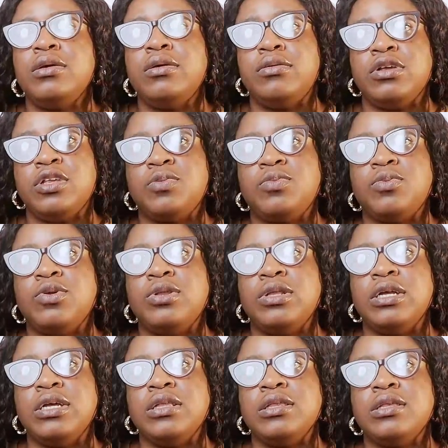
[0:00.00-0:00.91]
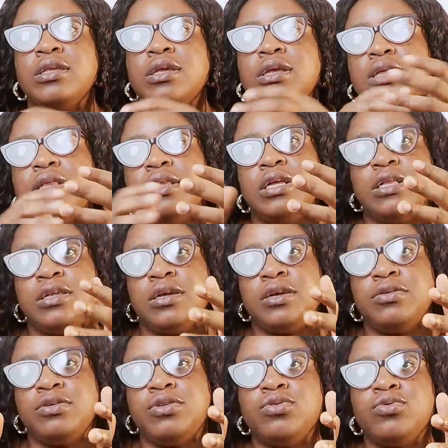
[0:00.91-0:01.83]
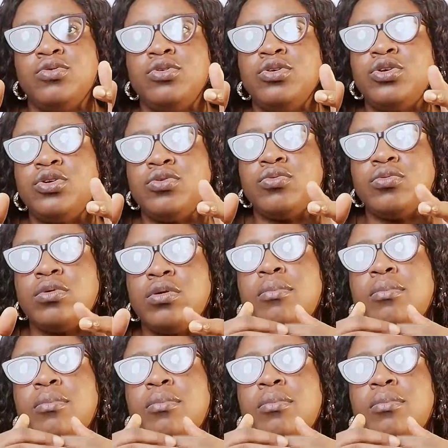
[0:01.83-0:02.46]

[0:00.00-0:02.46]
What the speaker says: respondent, then there is no issue.